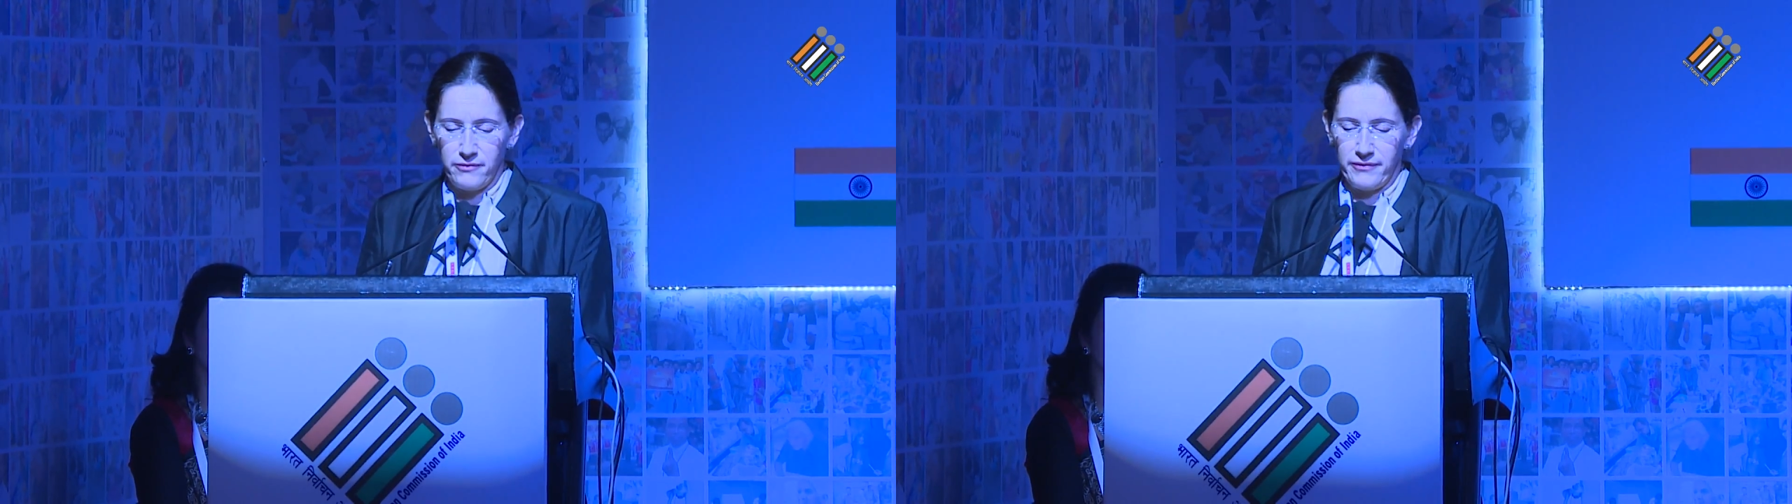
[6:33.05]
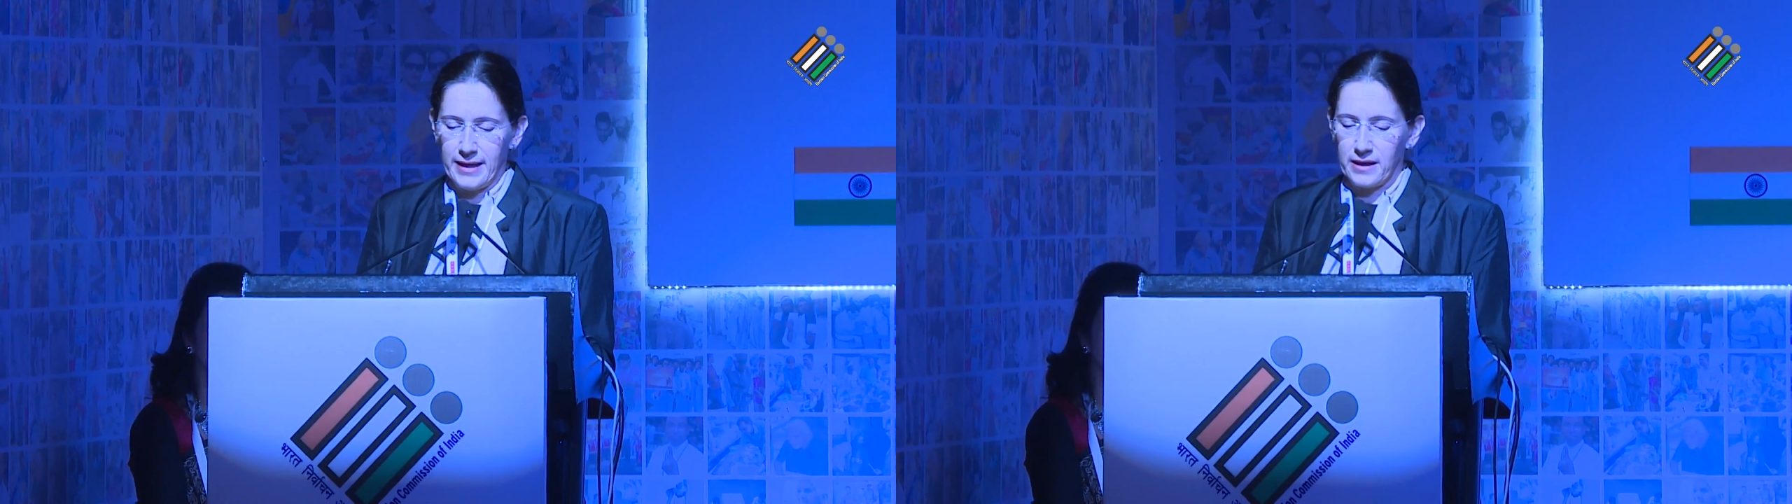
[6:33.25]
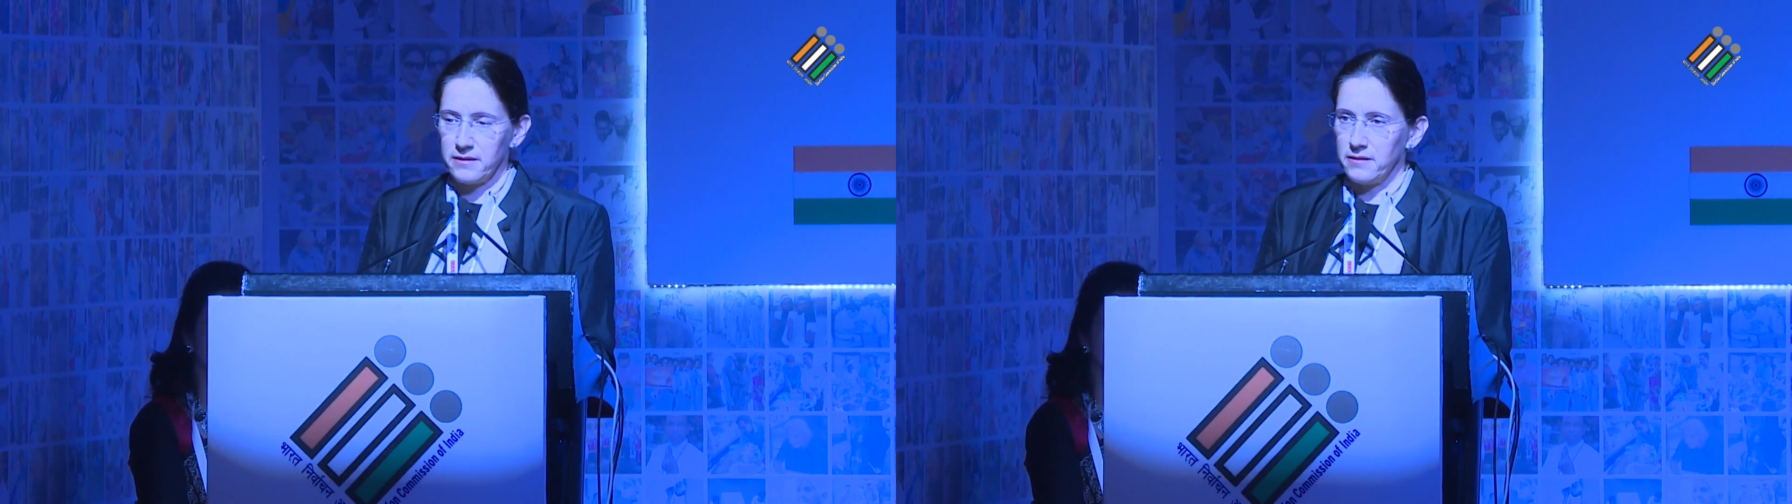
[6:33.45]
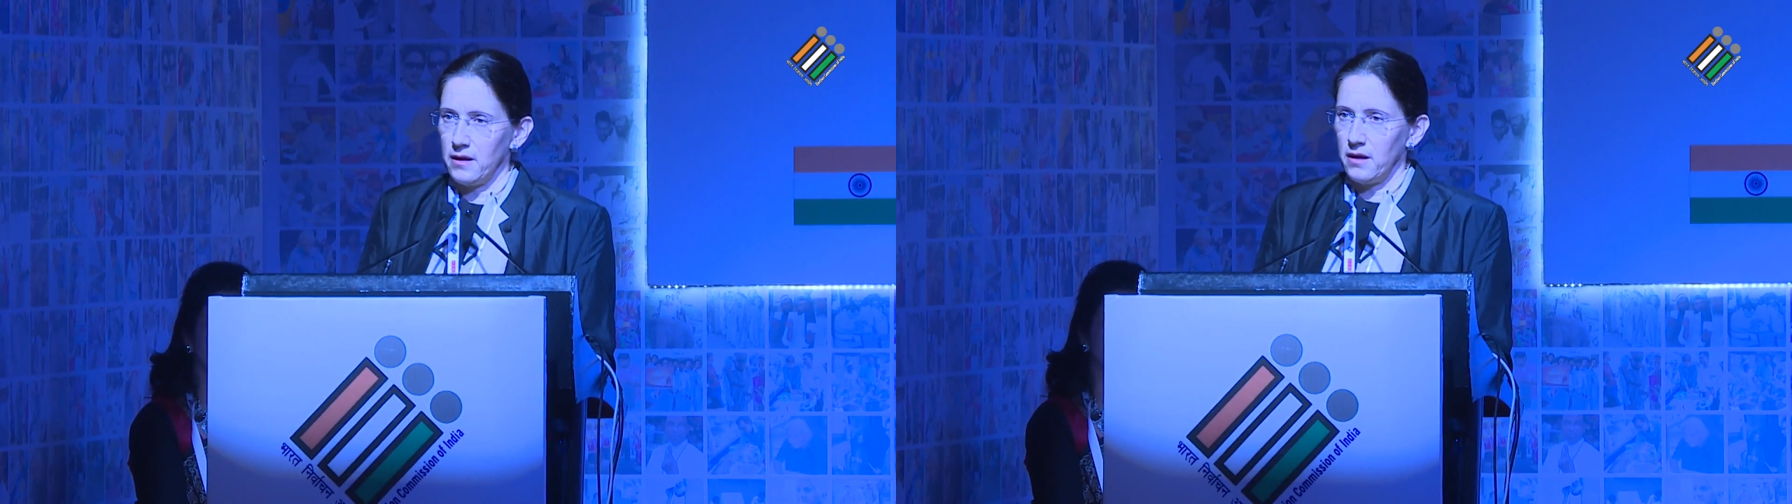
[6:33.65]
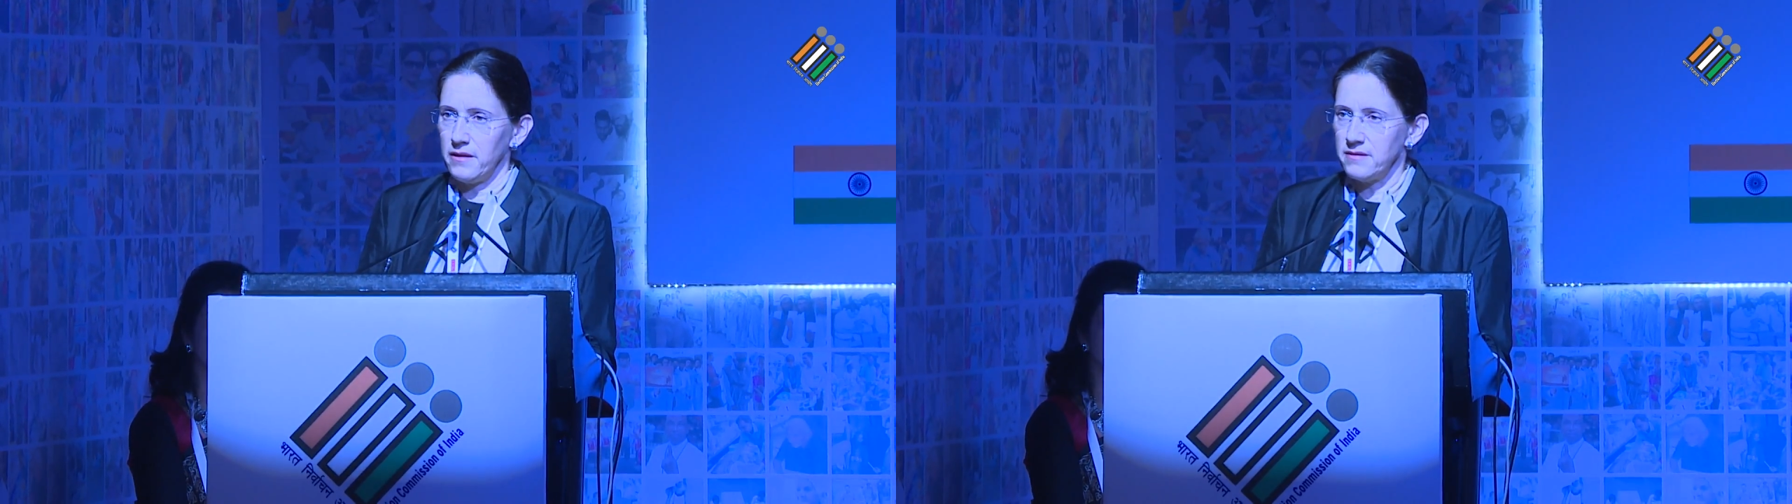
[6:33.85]
fact,
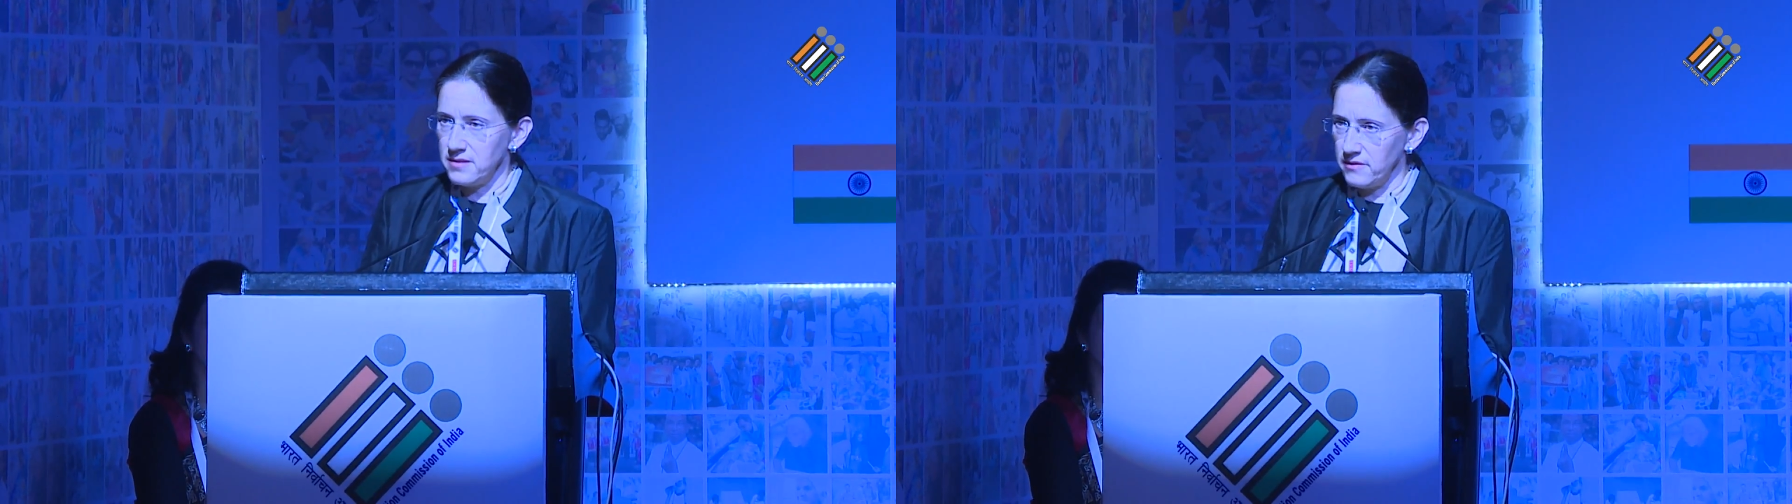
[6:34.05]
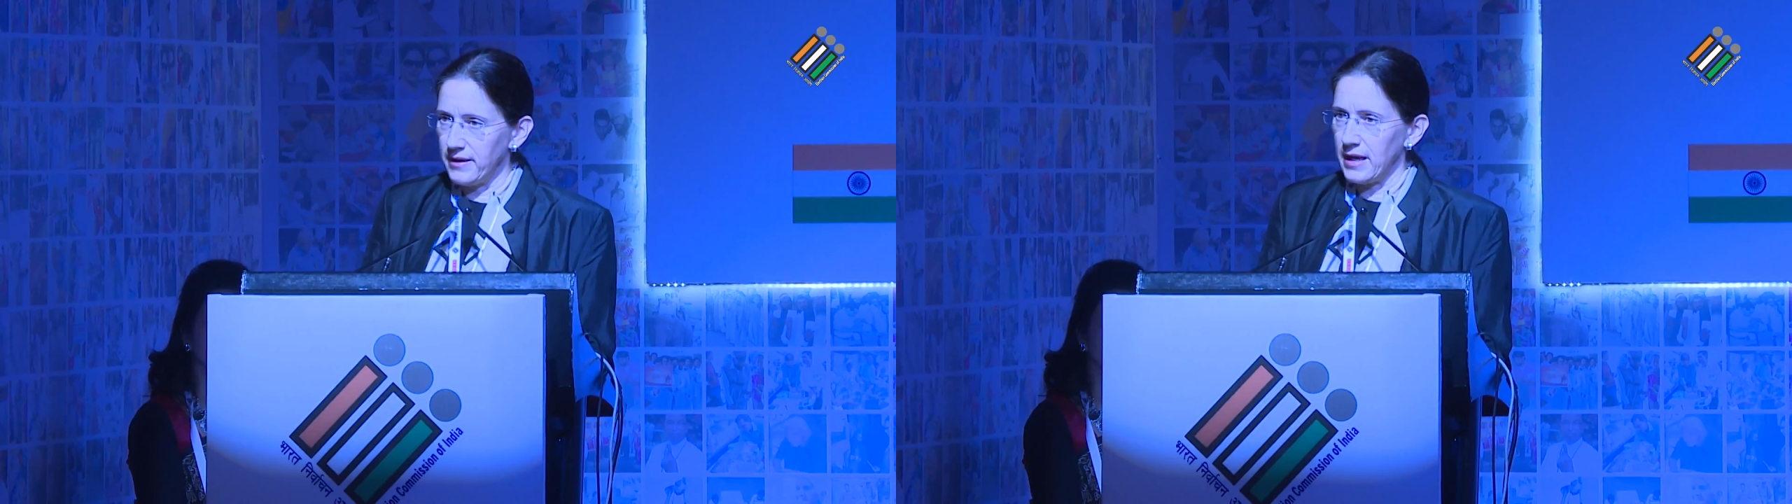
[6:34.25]
the civic